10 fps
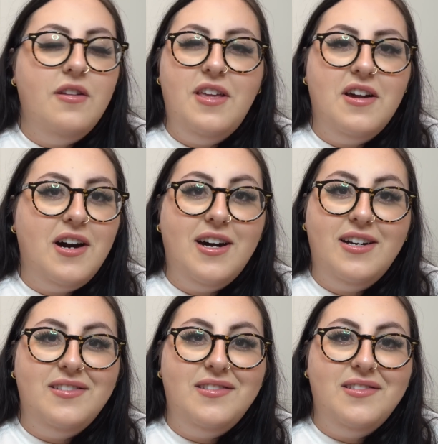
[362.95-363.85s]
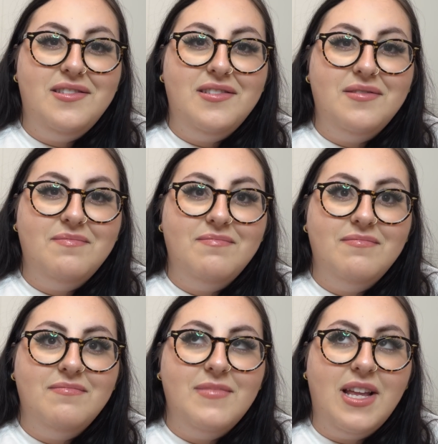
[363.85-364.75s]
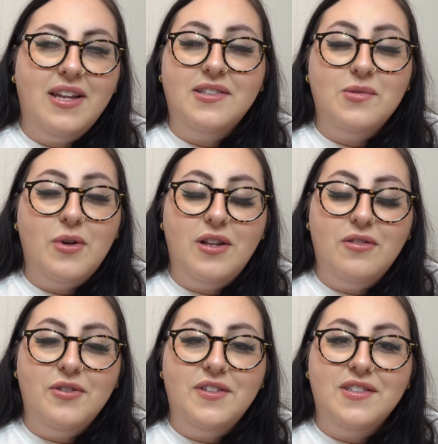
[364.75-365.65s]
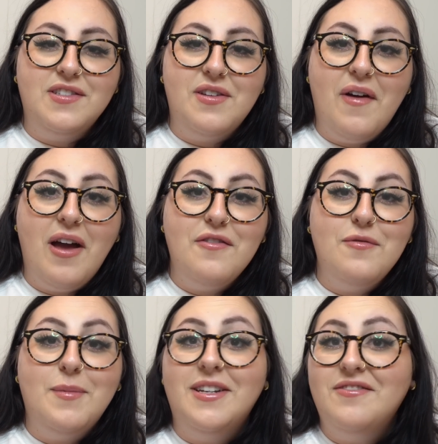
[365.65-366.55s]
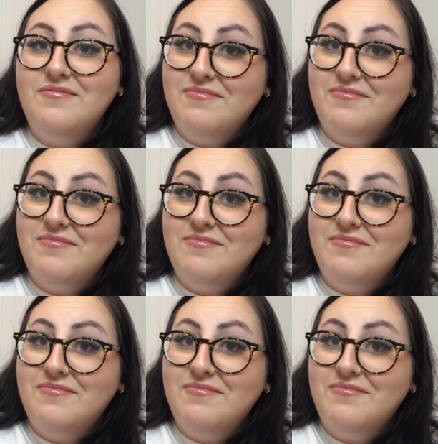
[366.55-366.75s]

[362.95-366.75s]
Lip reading: are the odds? I guess 1 in 365, but